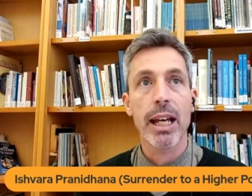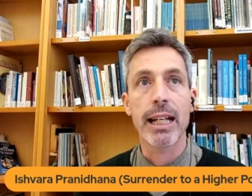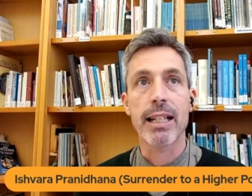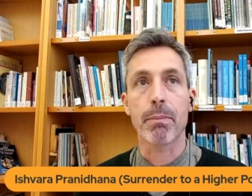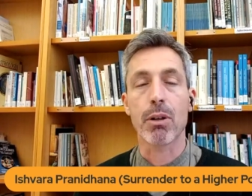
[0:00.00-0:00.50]

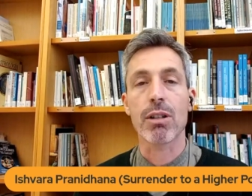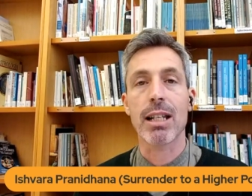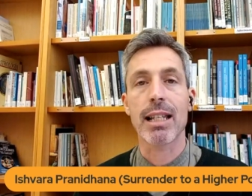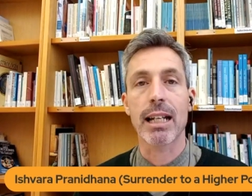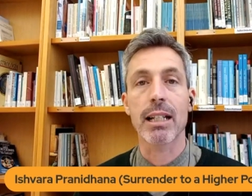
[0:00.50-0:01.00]
it's a
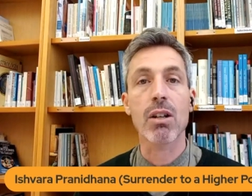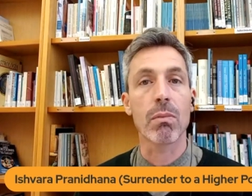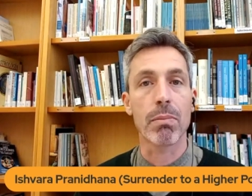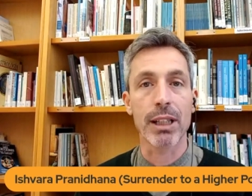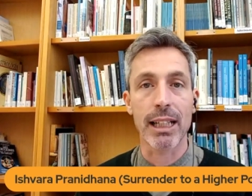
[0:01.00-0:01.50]
process that is
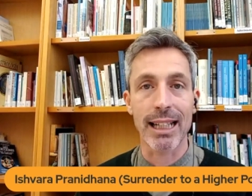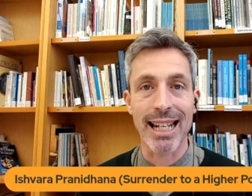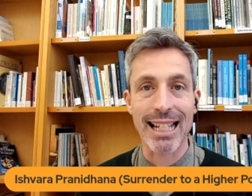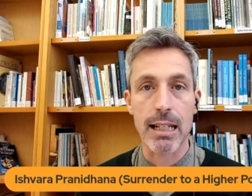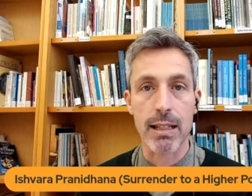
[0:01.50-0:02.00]
completely
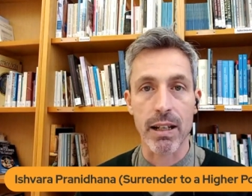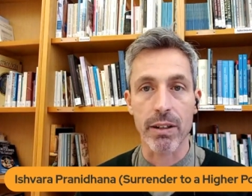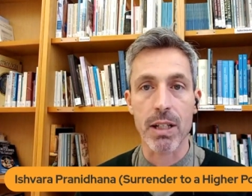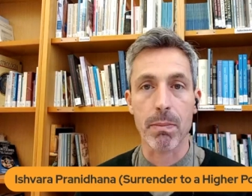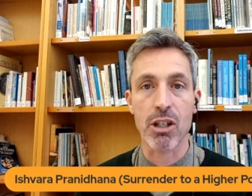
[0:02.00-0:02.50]

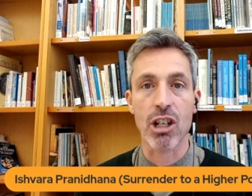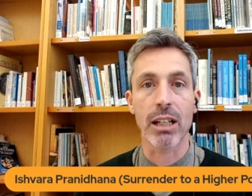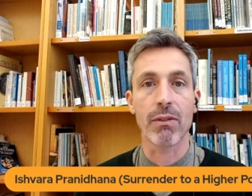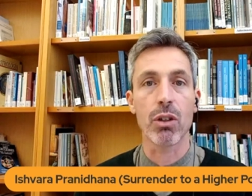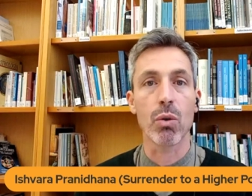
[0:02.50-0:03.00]
necessary
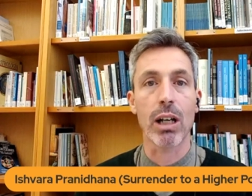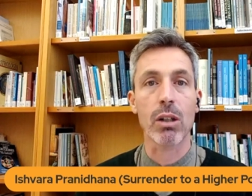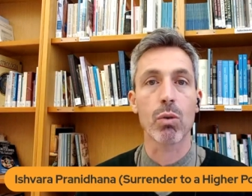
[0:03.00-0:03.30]
especially if you are